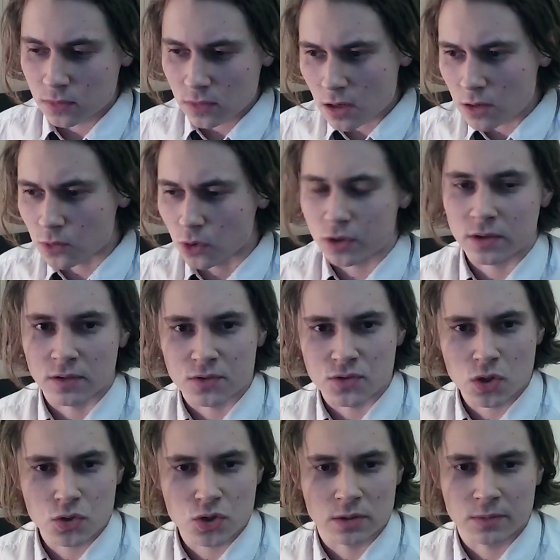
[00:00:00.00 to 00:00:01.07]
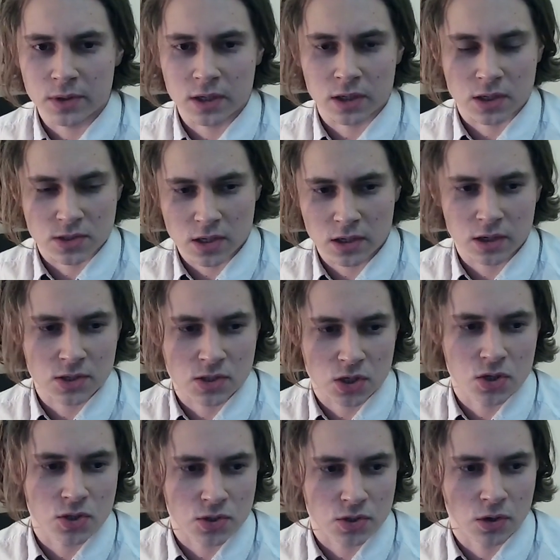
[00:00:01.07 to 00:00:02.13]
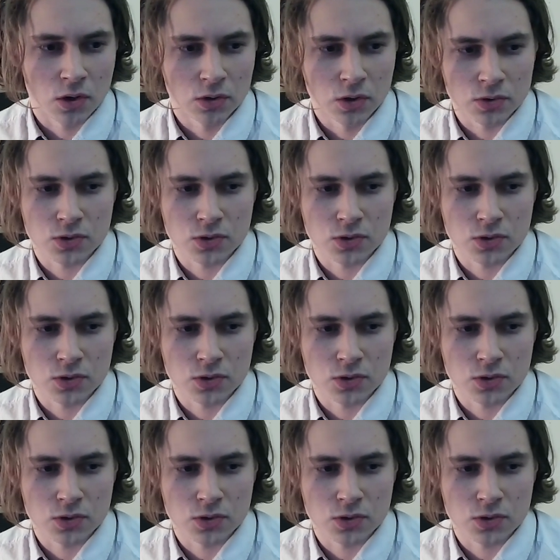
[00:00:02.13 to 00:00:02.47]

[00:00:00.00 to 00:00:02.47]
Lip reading: working with social media, because that has changed a lot